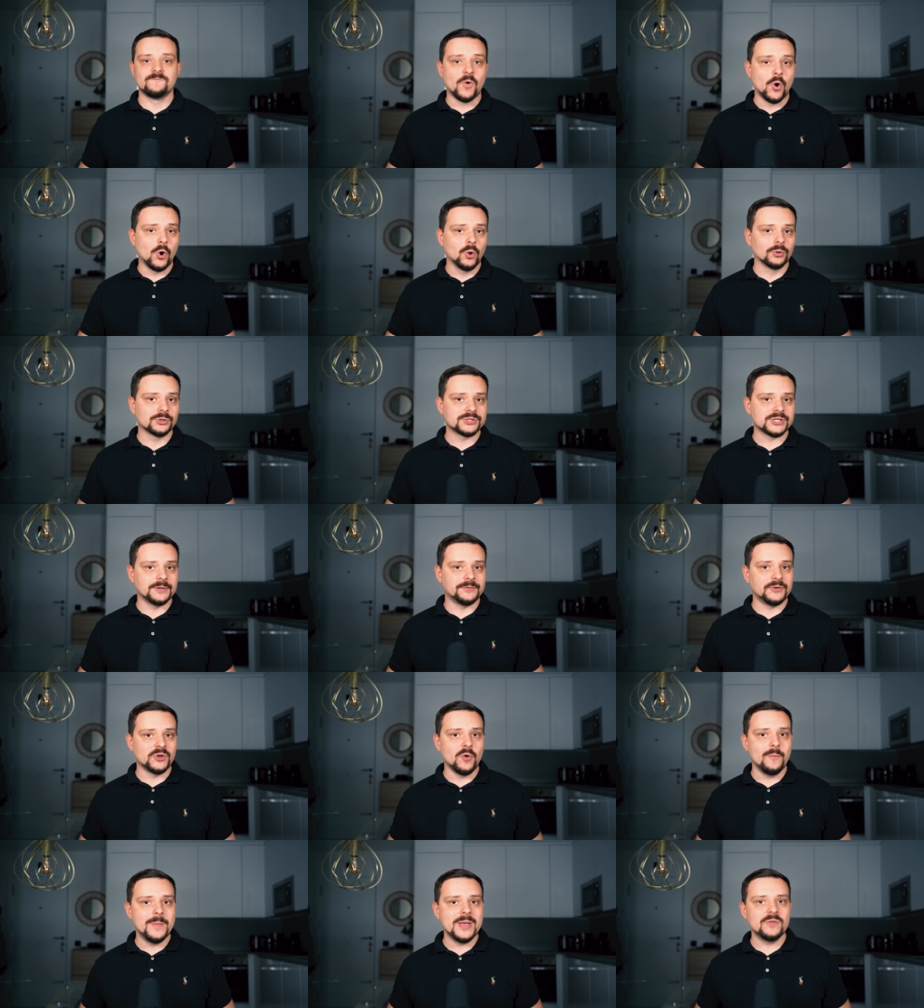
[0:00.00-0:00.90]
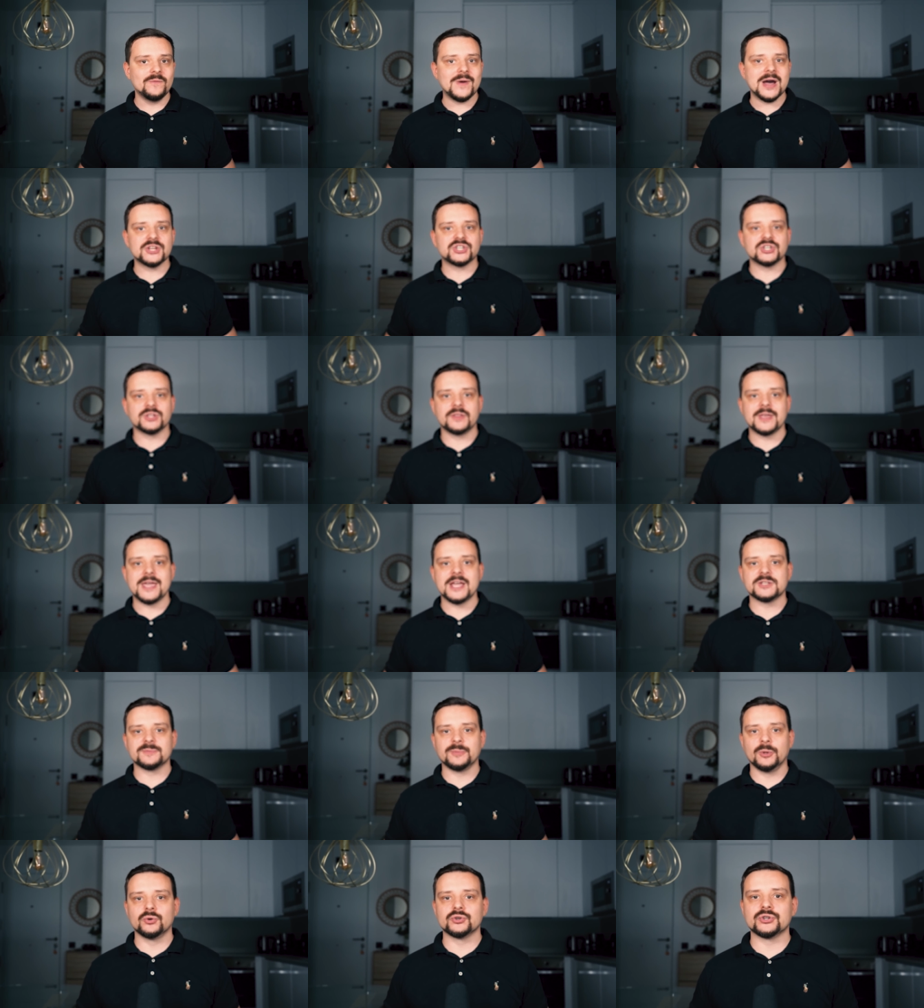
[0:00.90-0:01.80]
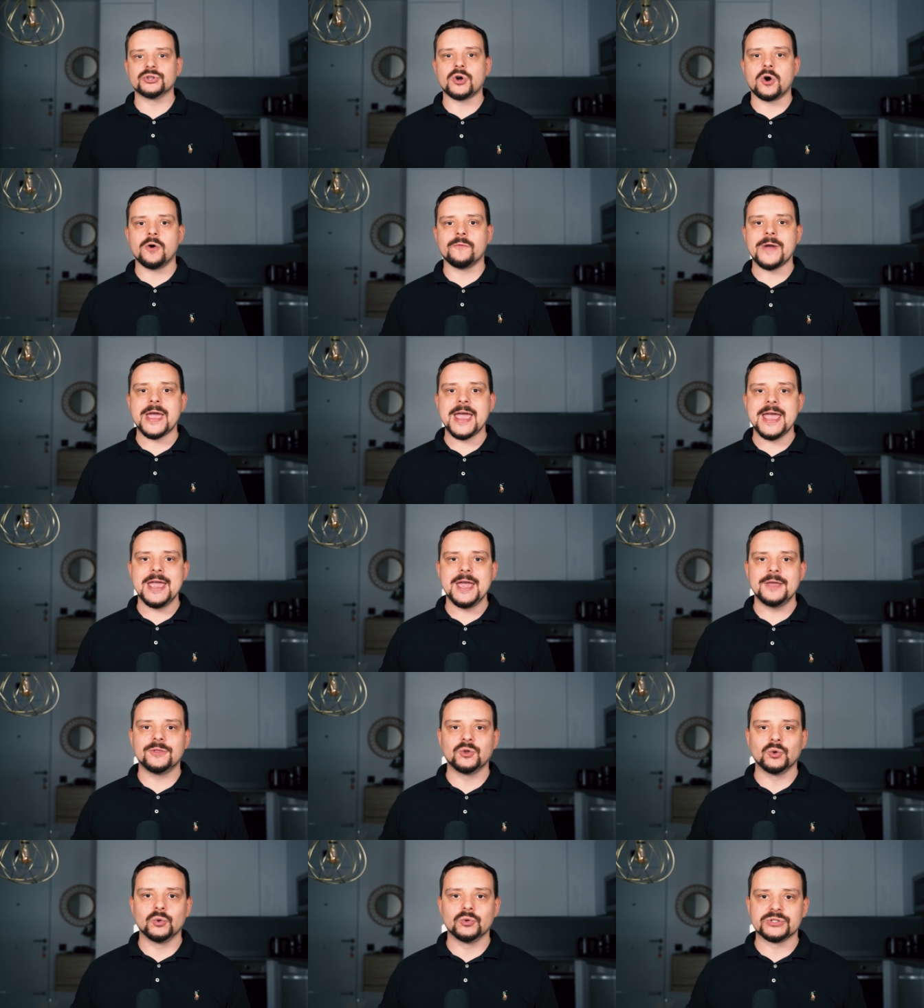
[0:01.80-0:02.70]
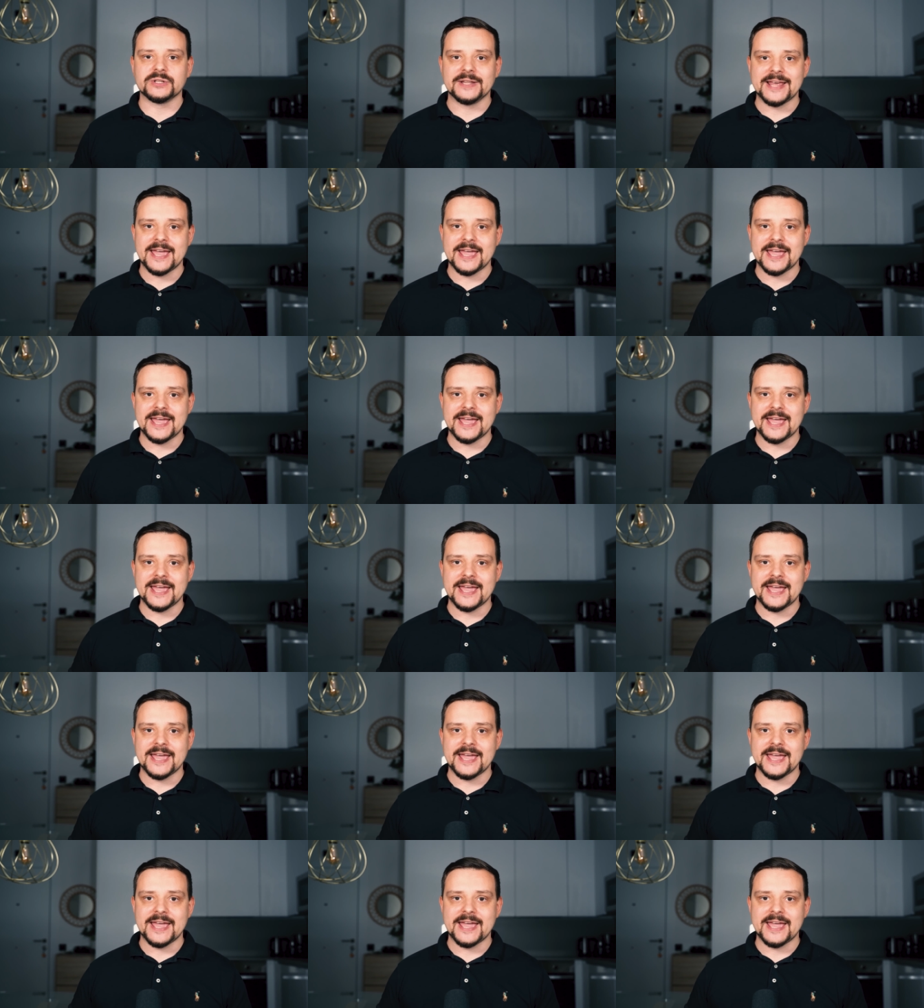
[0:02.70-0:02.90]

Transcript: Folks, if you've been watching the explosion of A I tools